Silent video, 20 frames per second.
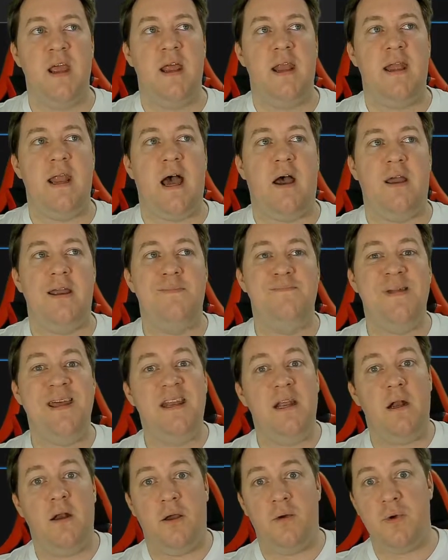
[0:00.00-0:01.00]
Now in
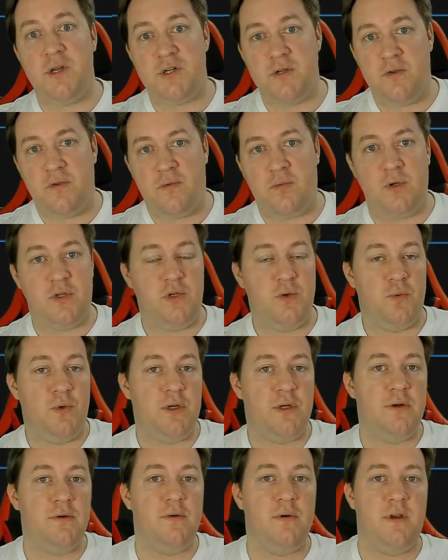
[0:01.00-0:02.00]
many languages, what you would
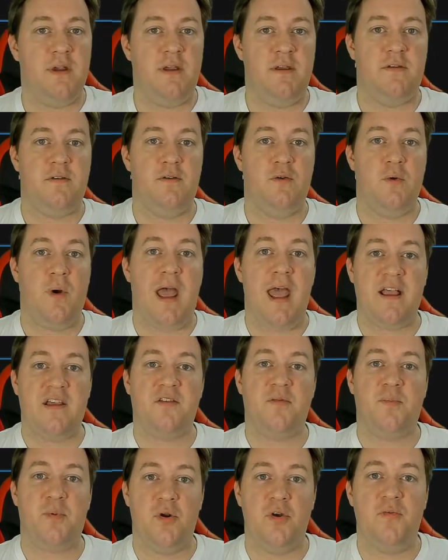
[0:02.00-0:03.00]
do is do
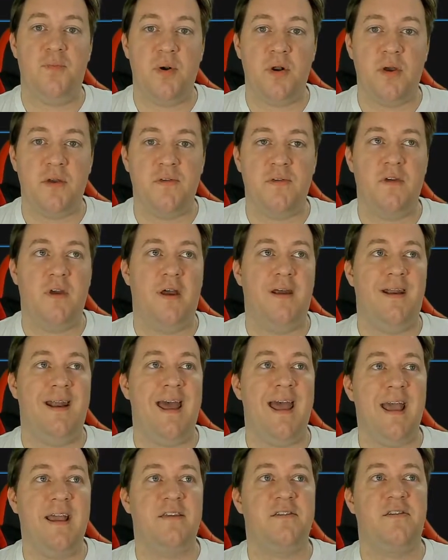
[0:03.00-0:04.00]
x++ and
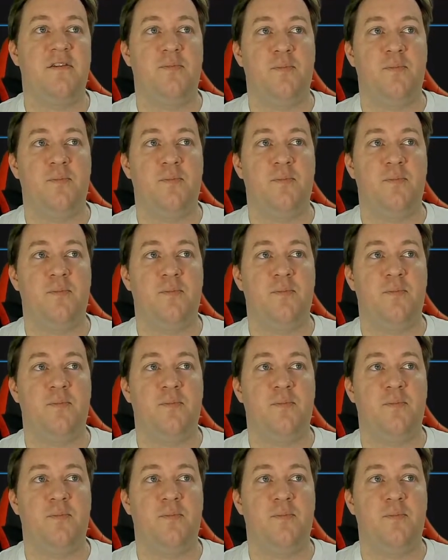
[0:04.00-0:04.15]
x++